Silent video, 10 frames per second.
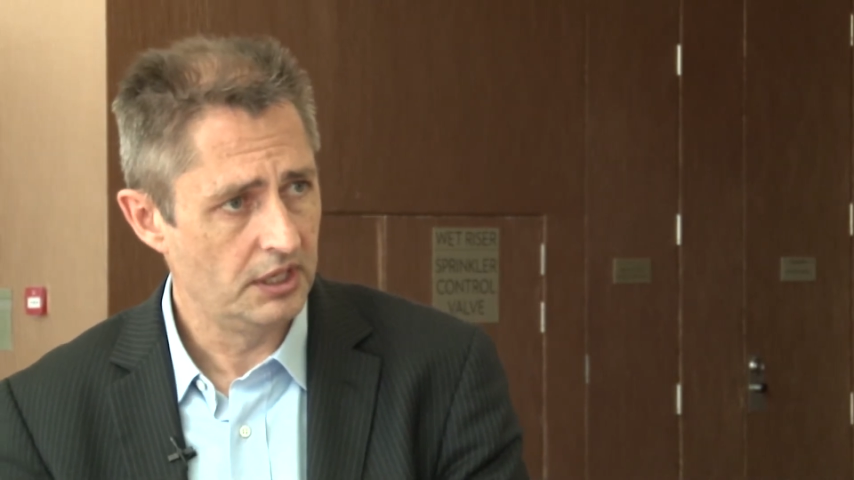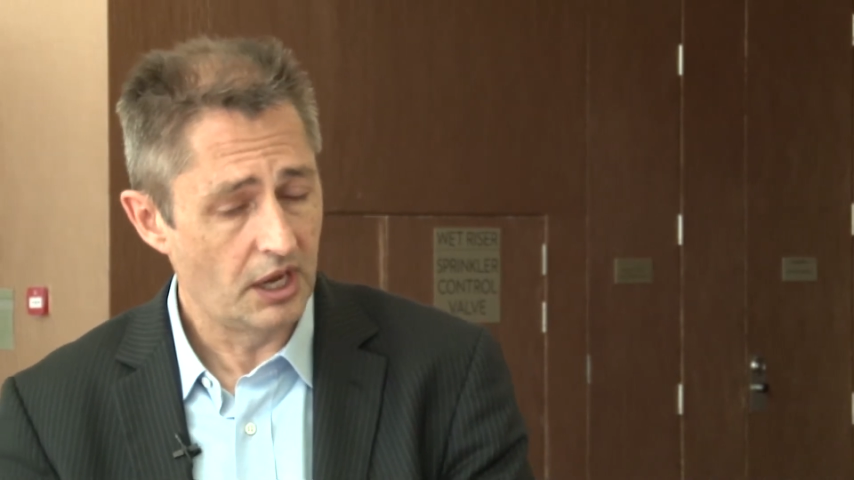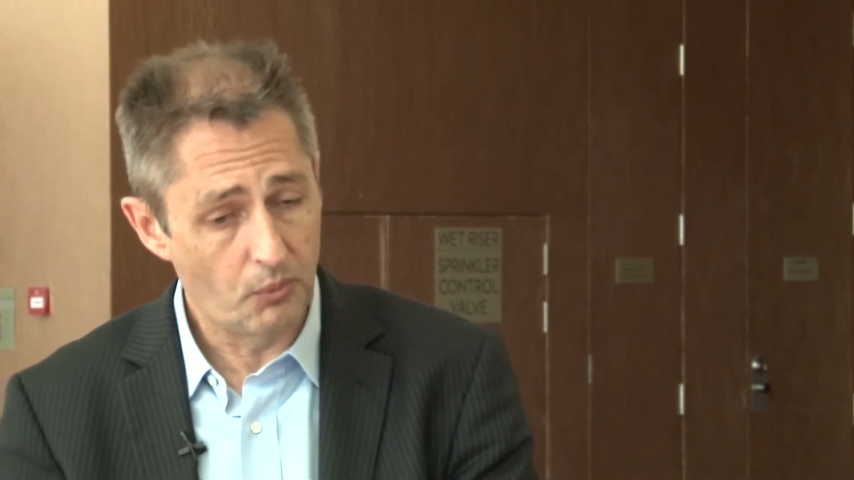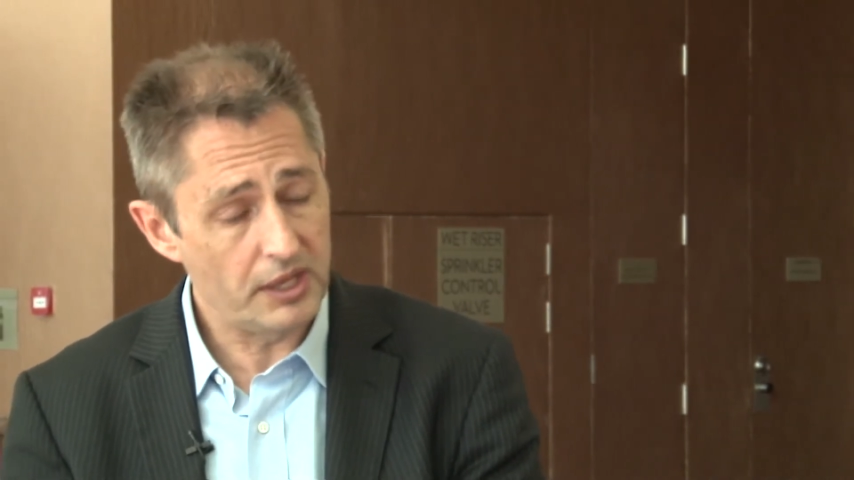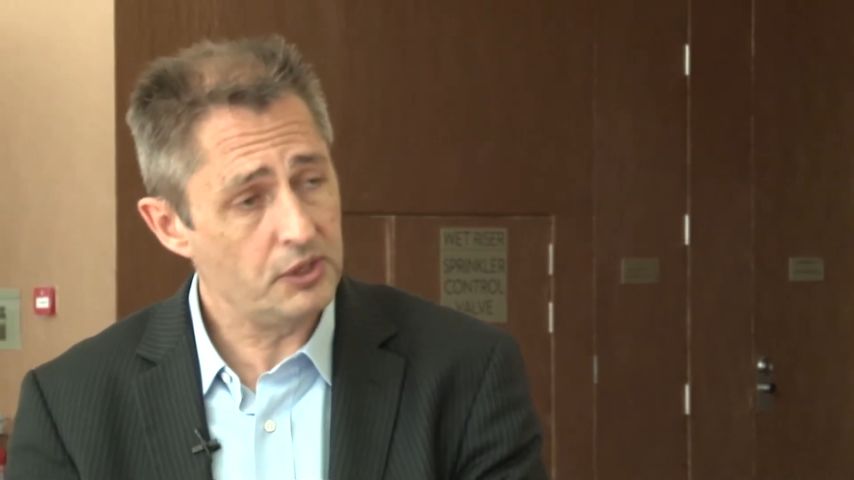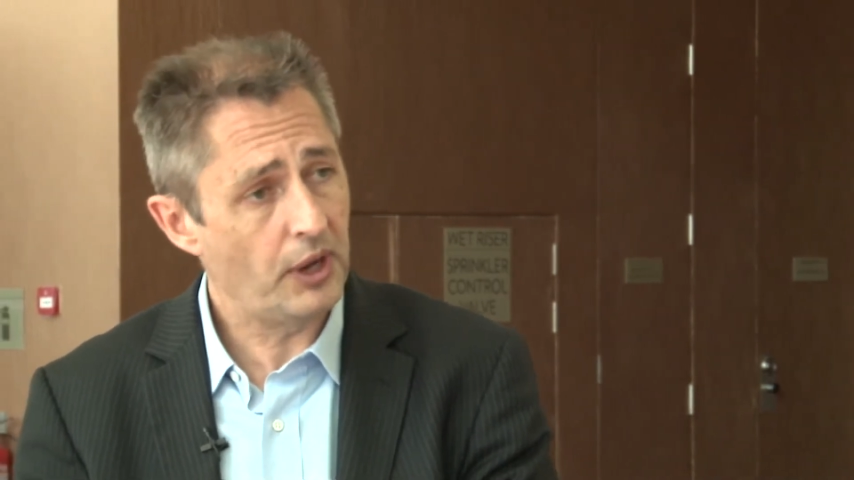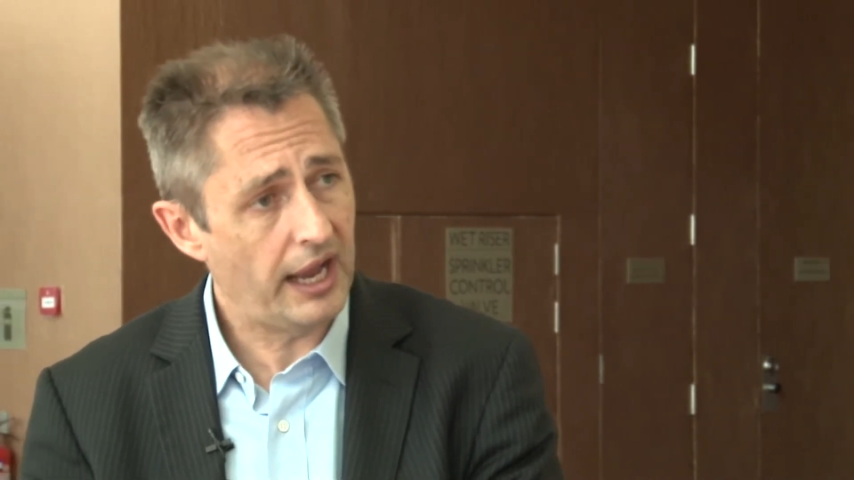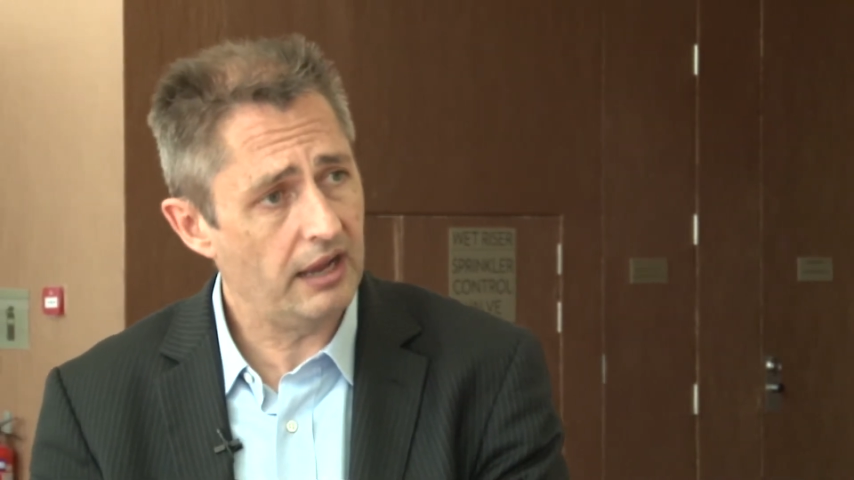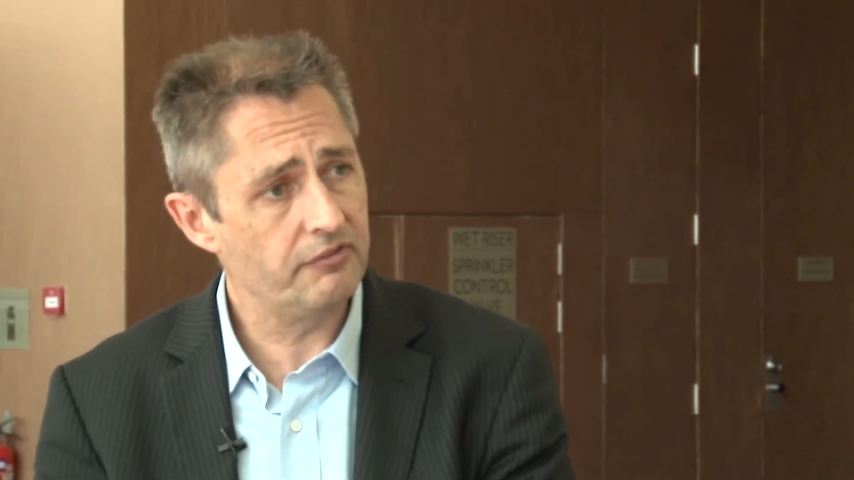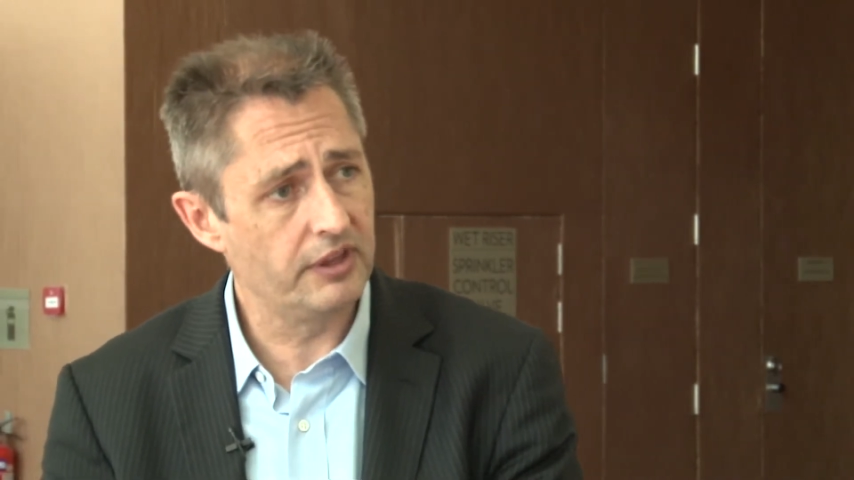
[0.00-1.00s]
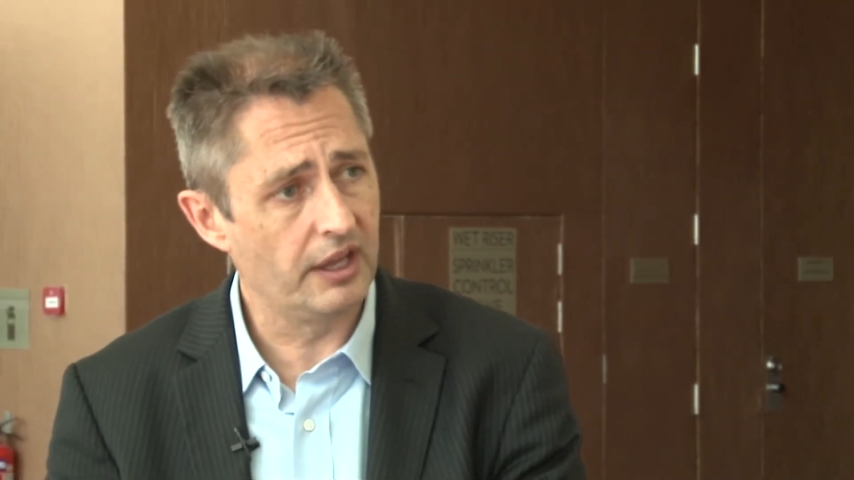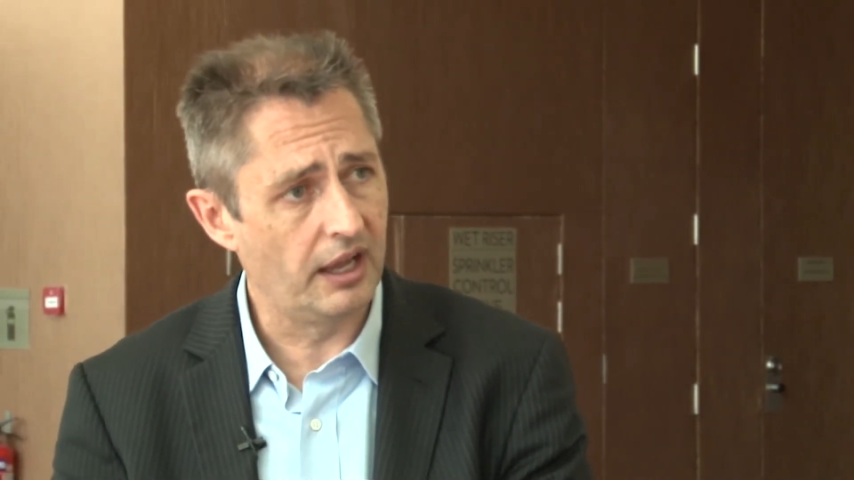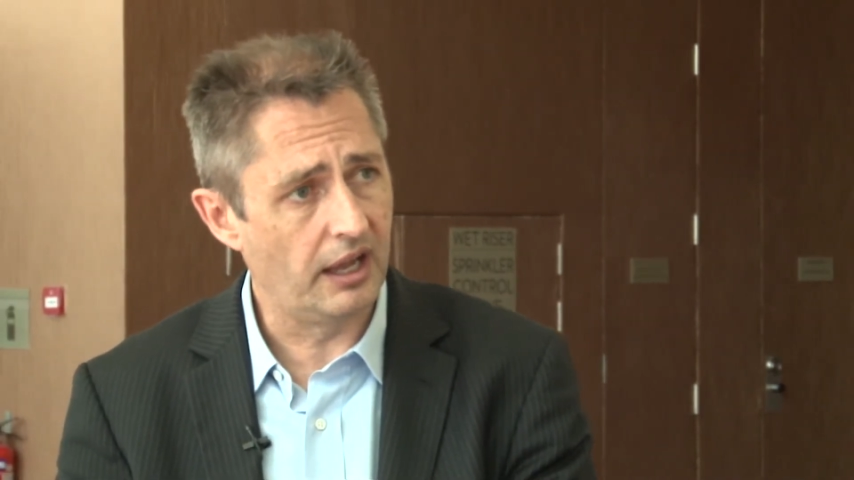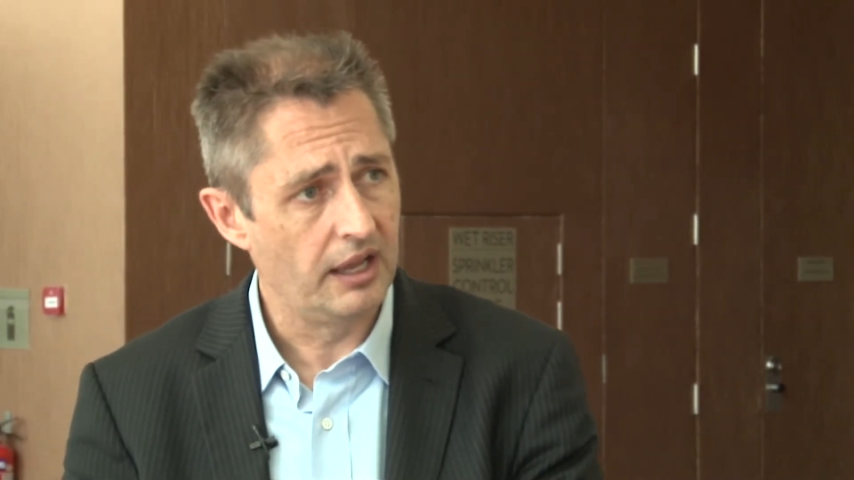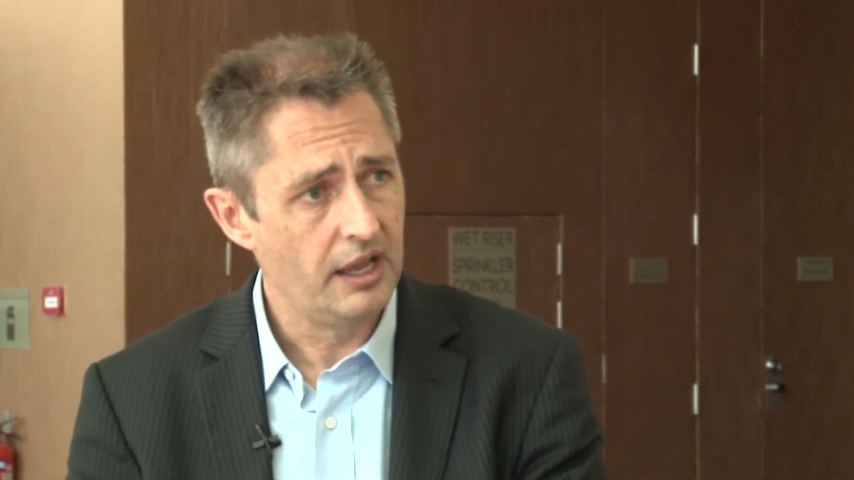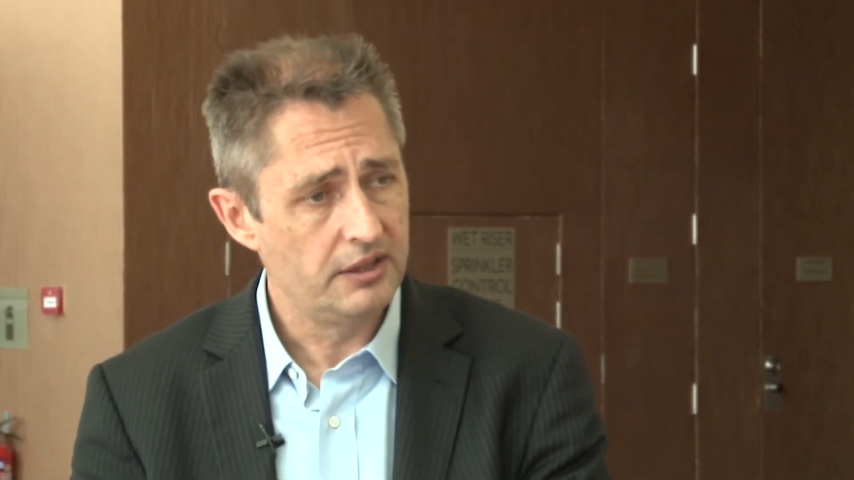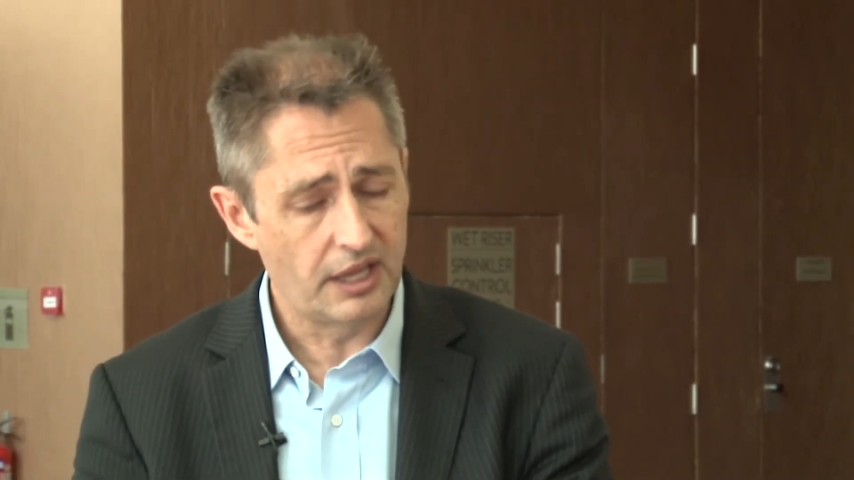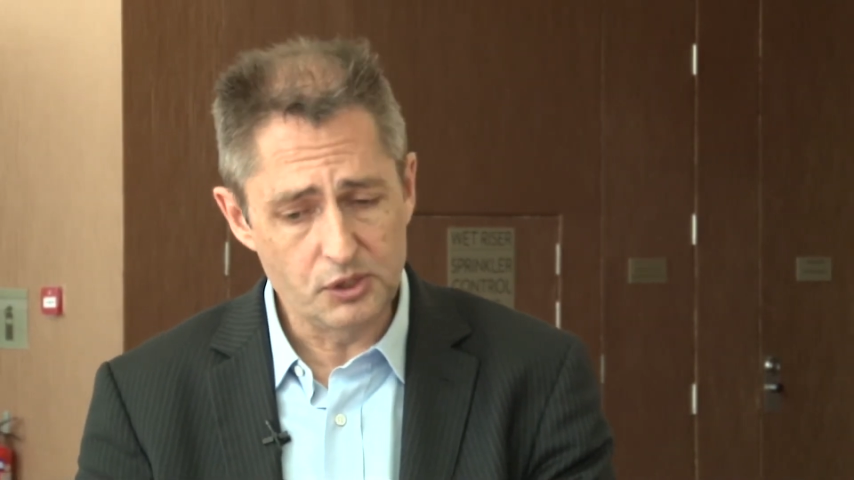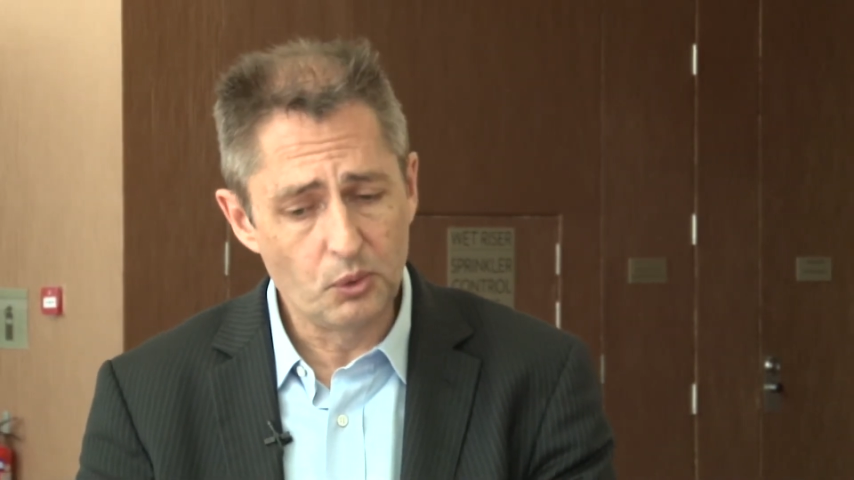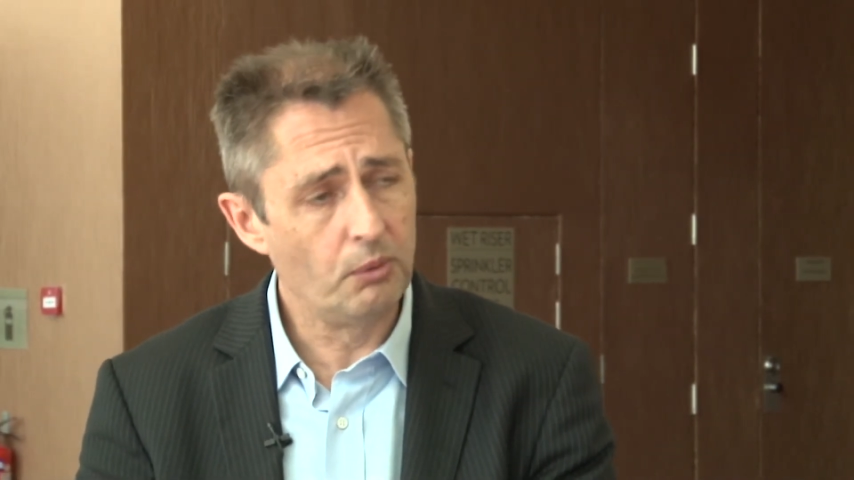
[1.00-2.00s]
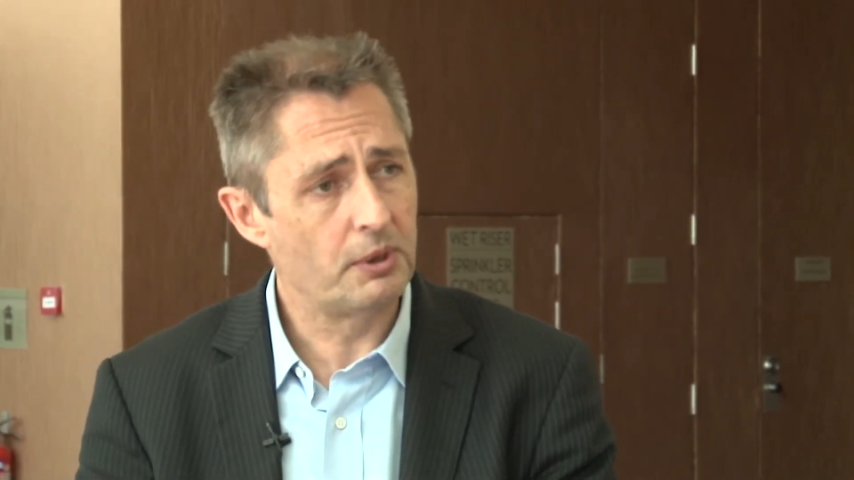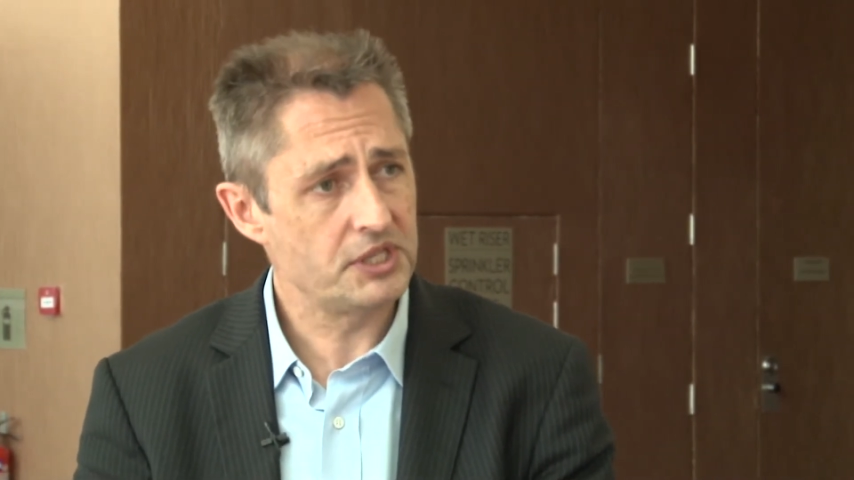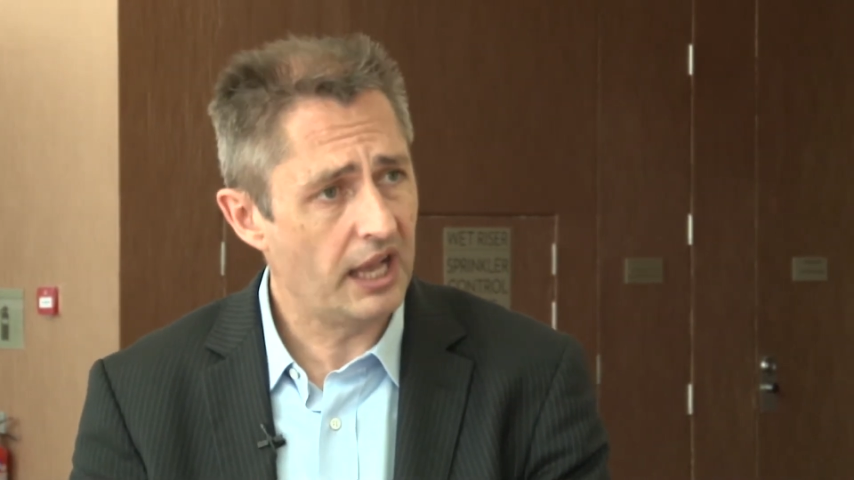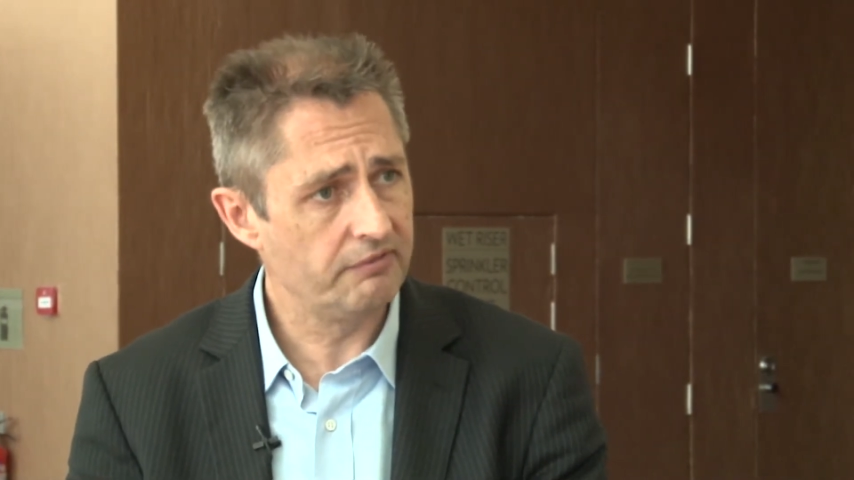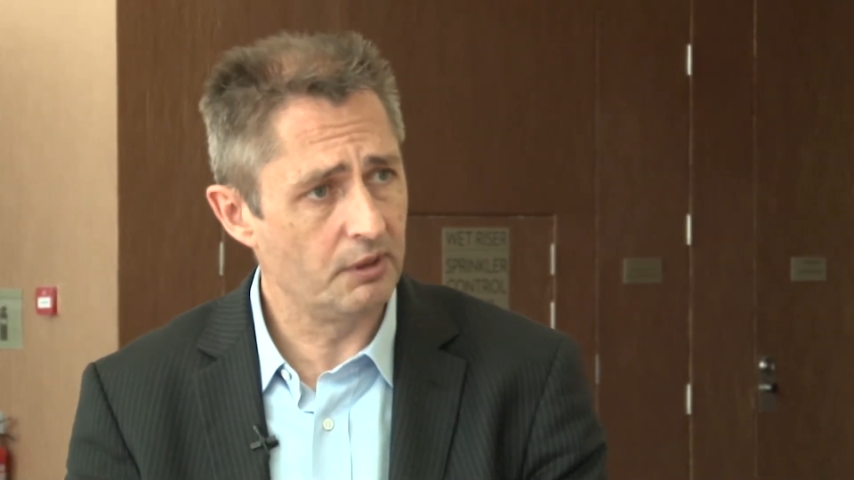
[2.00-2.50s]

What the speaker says: And when you have that, then you almost have